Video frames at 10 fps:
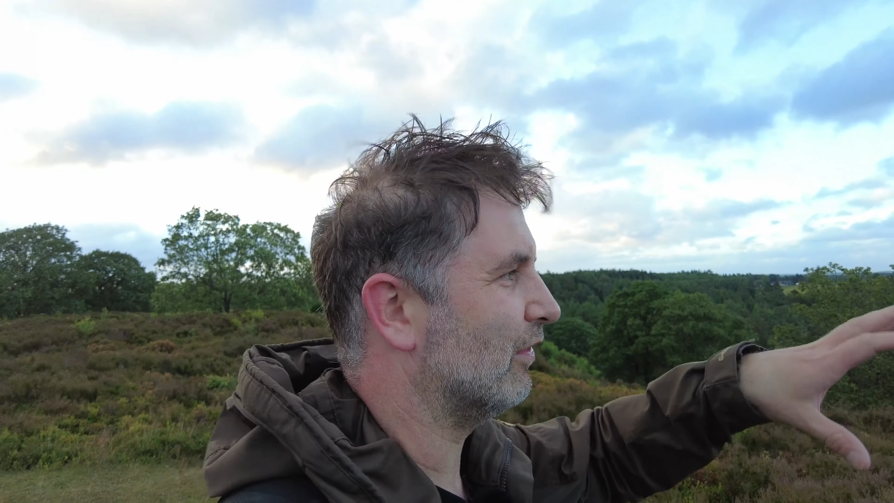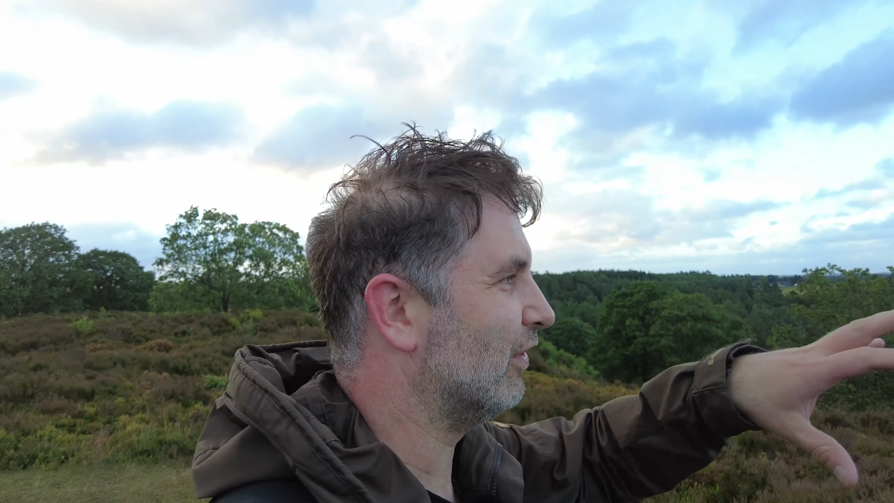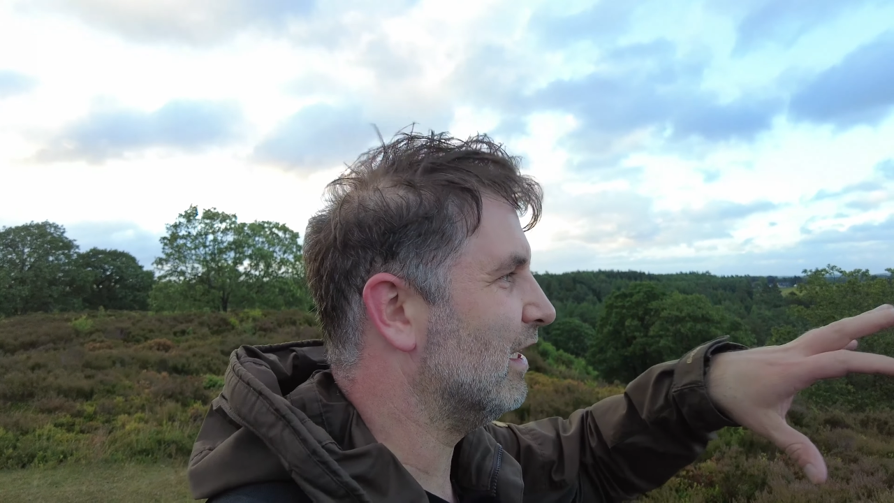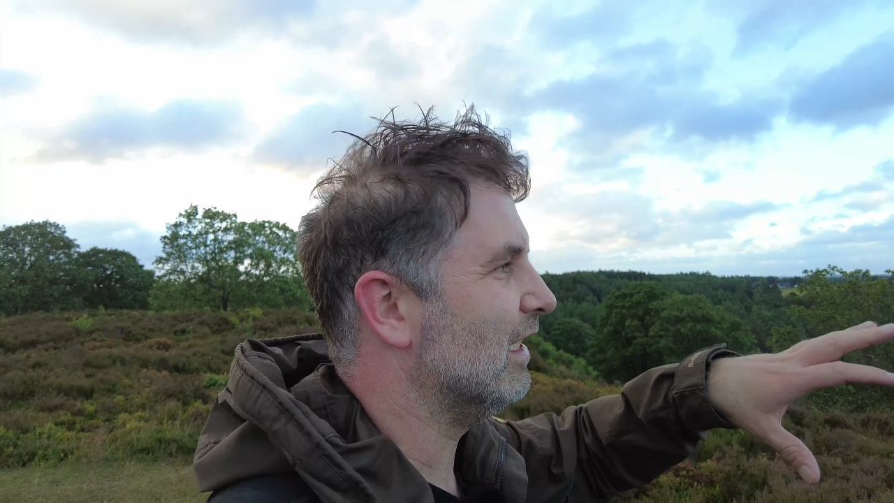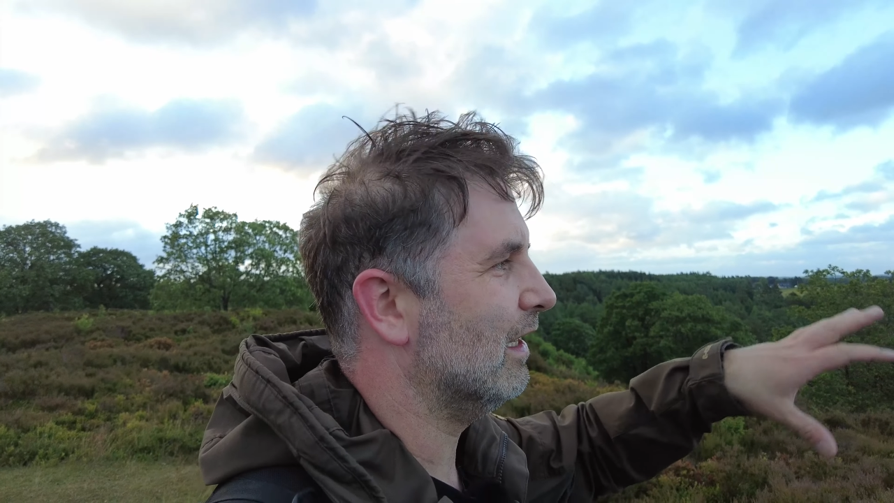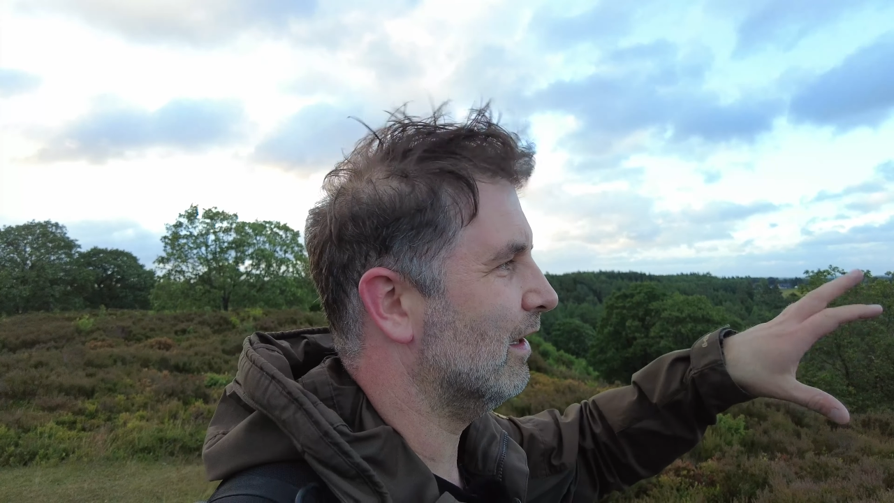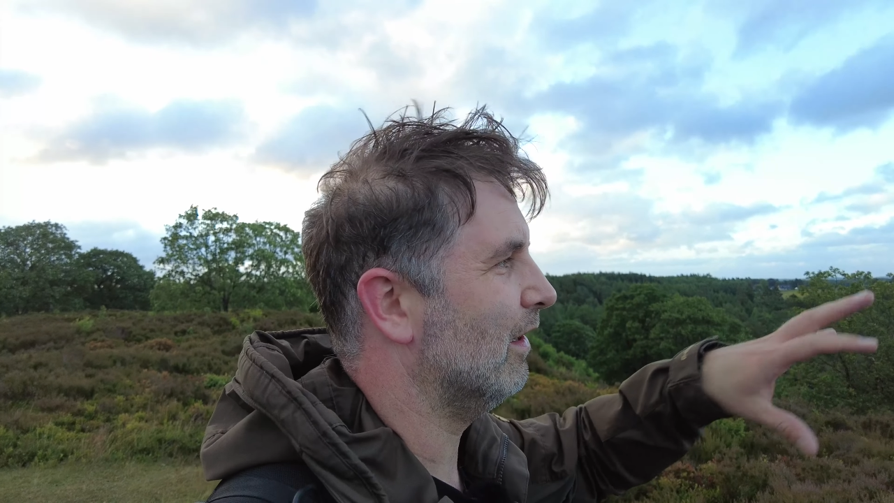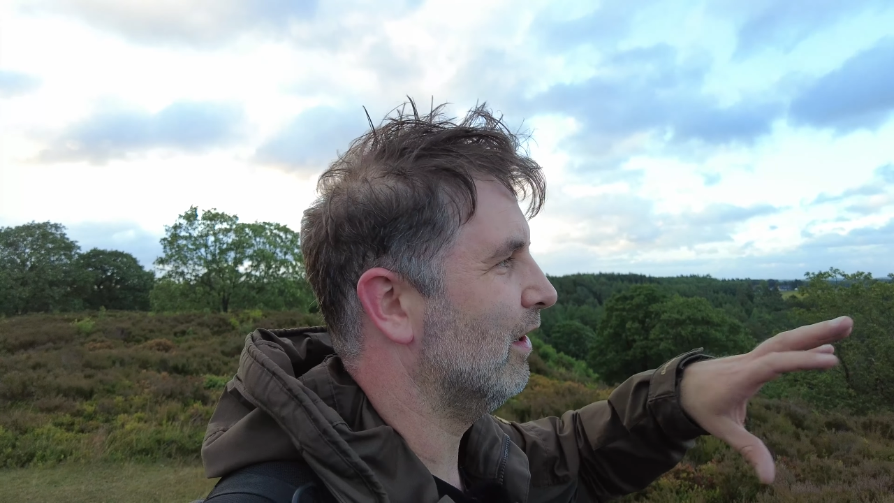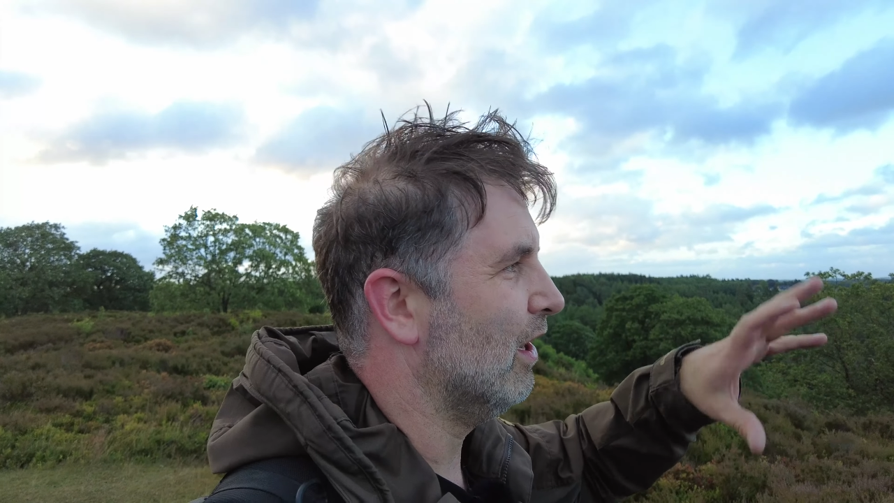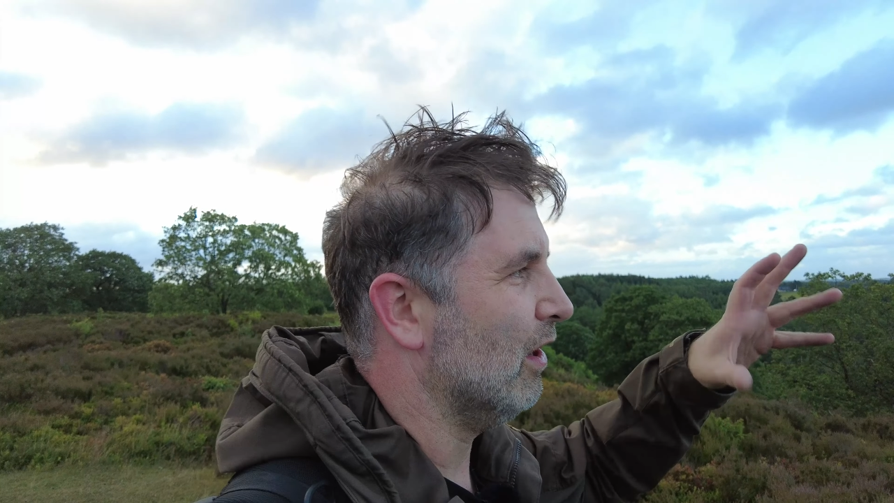see
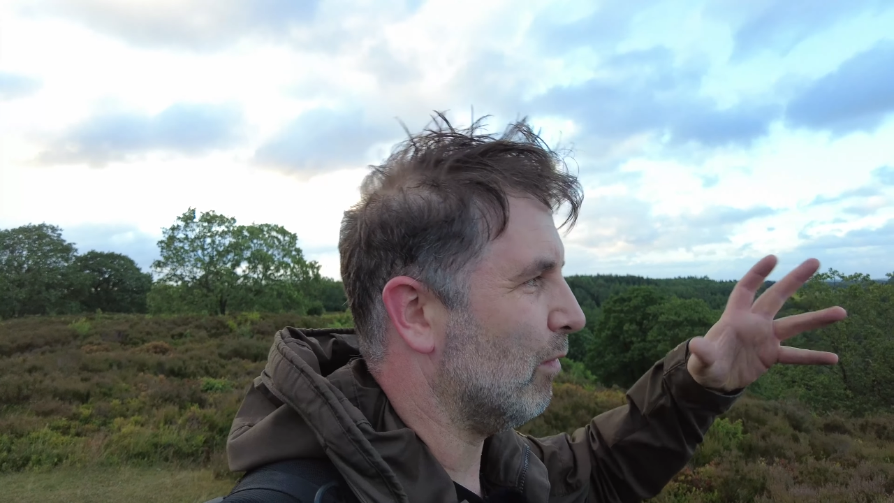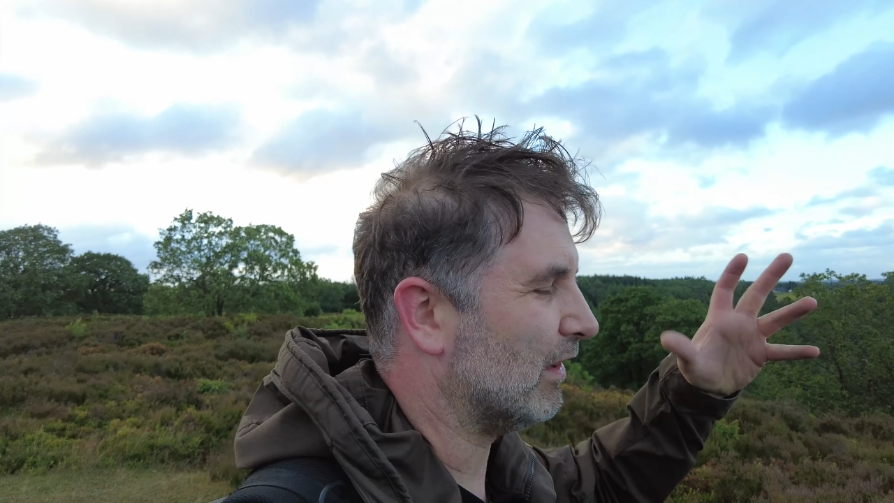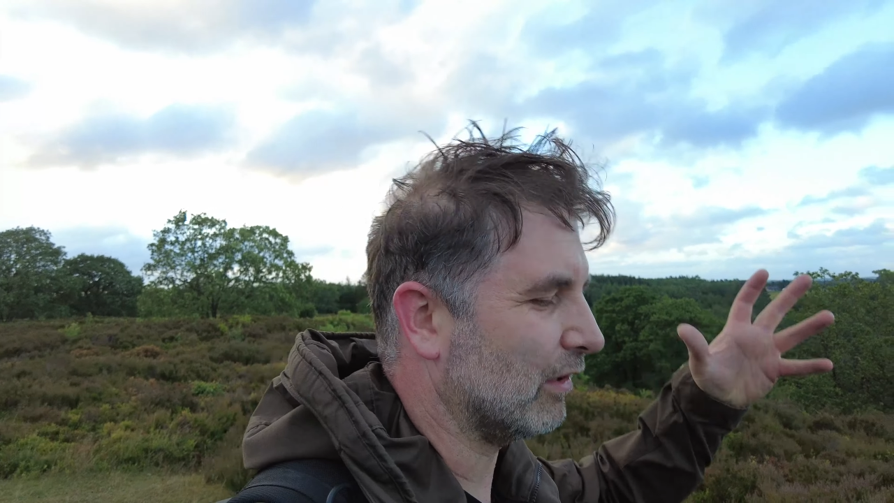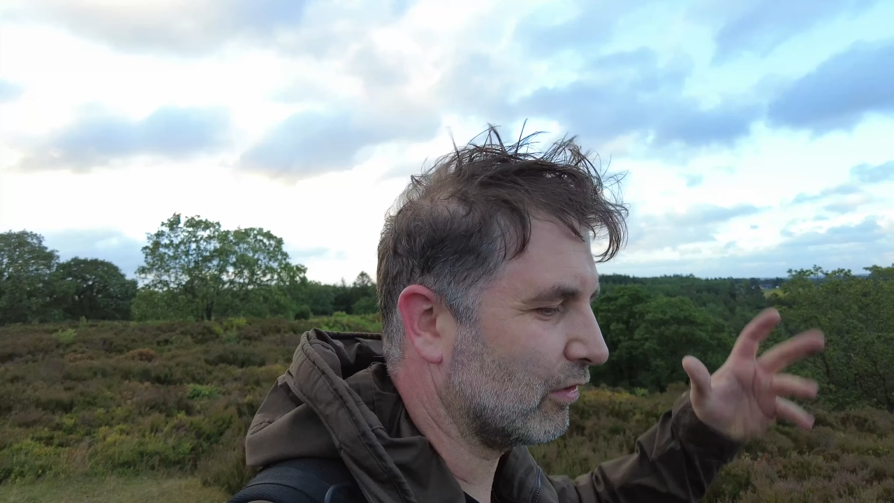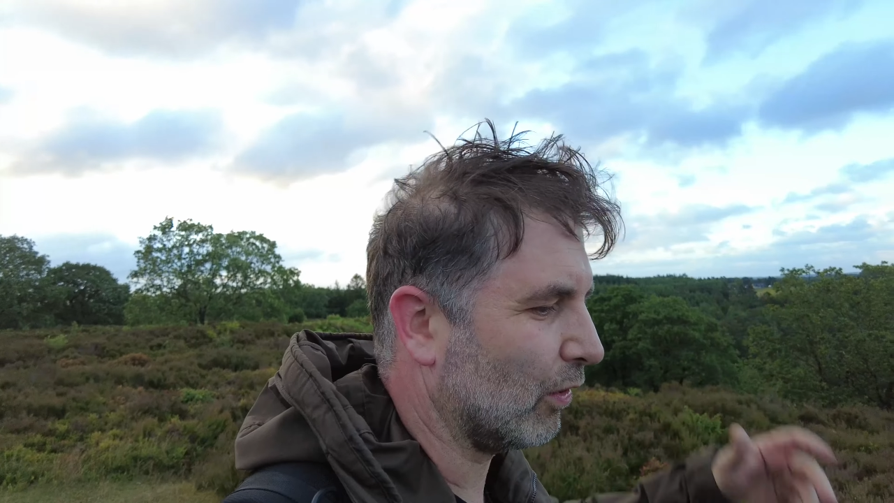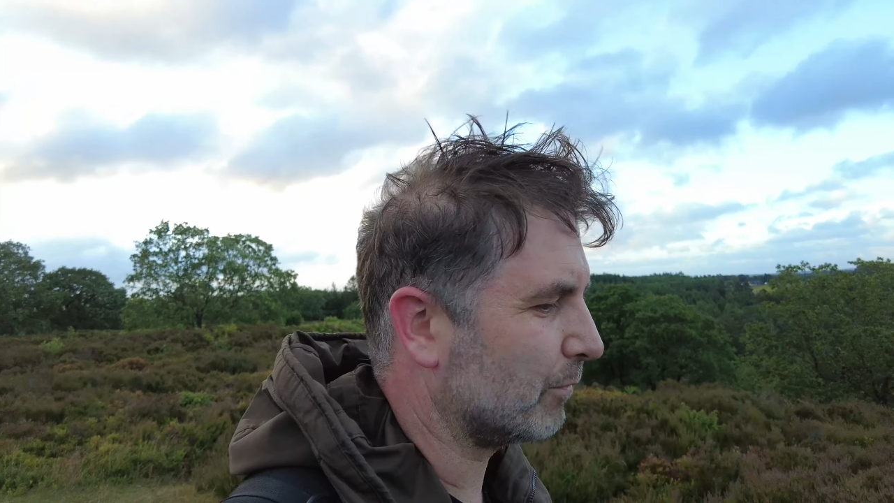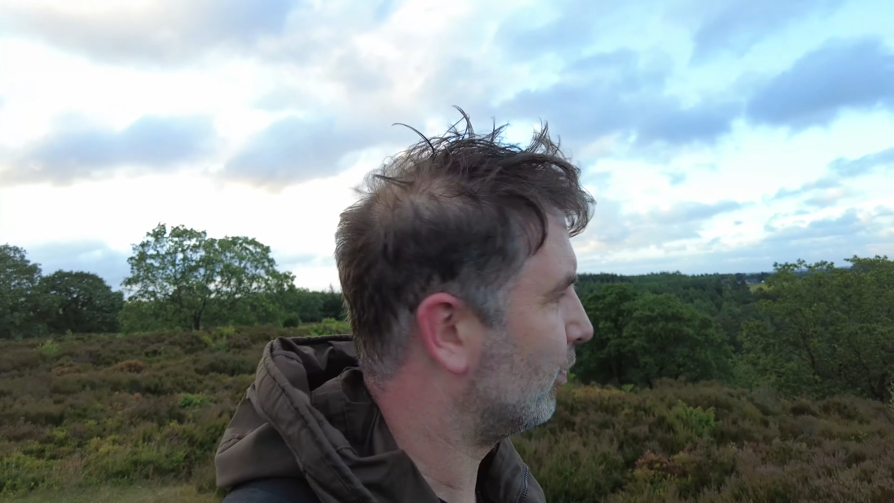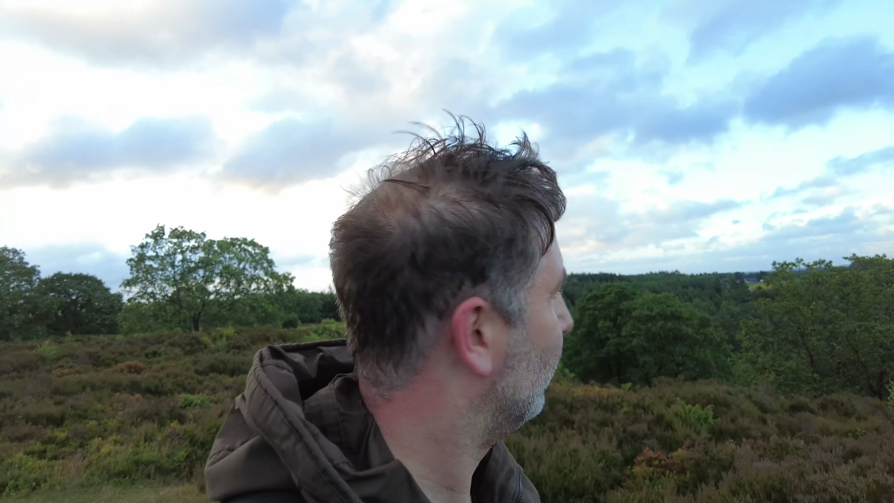what the thought